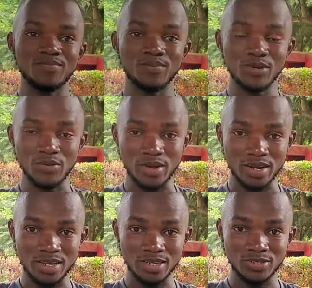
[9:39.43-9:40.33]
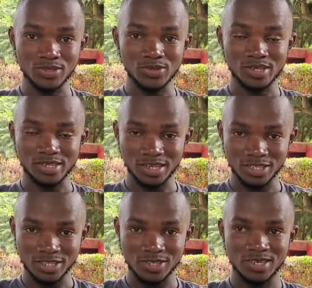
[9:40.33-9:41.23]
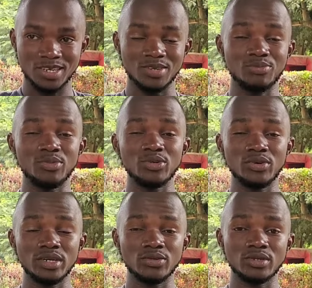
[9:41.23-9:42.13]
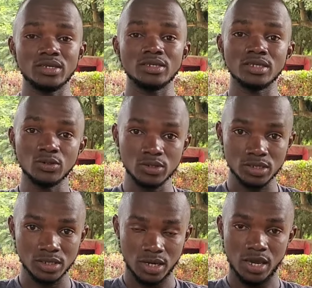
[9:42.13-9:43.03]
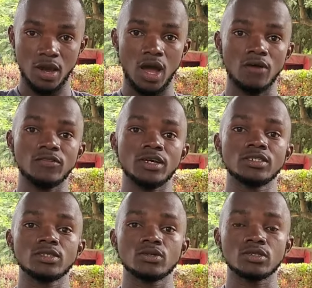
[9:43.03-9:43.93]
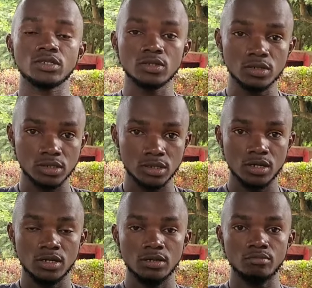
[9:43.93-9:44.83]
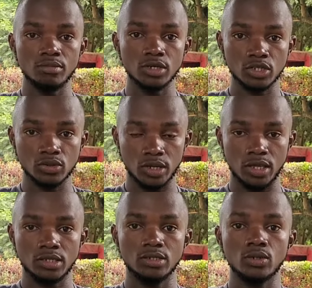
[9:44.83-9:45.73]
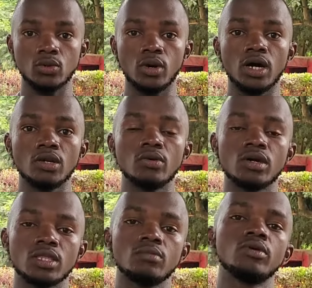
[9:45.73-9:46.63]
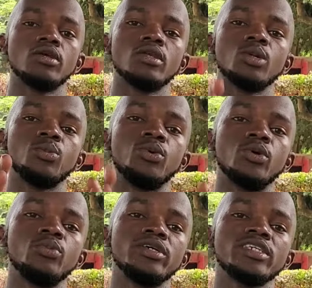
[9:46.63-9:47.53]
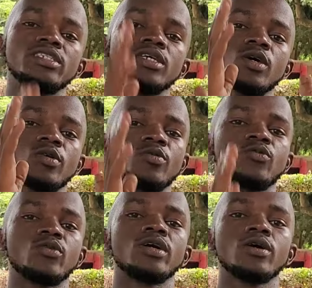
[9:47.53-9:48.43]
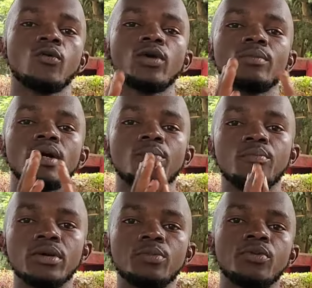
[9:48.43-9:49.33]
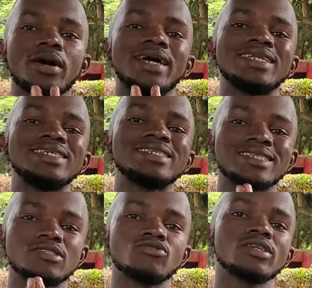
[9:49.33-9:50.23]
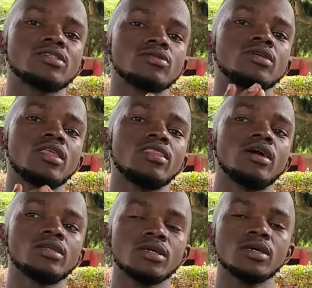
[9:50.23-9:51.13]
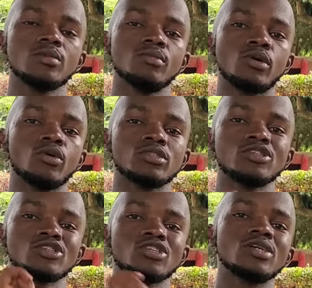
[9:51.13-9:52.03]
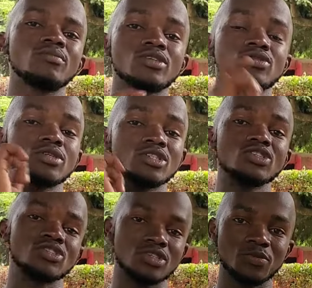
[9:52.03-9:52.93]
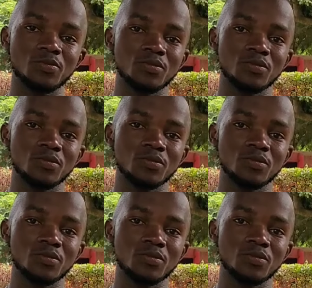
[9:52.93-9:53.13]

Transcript: be ready to do research and be ready to get deals. After getting those deals, make sure that you are doing them in appropriate way, whereby people can easily trust you in that. Because this game is not easy.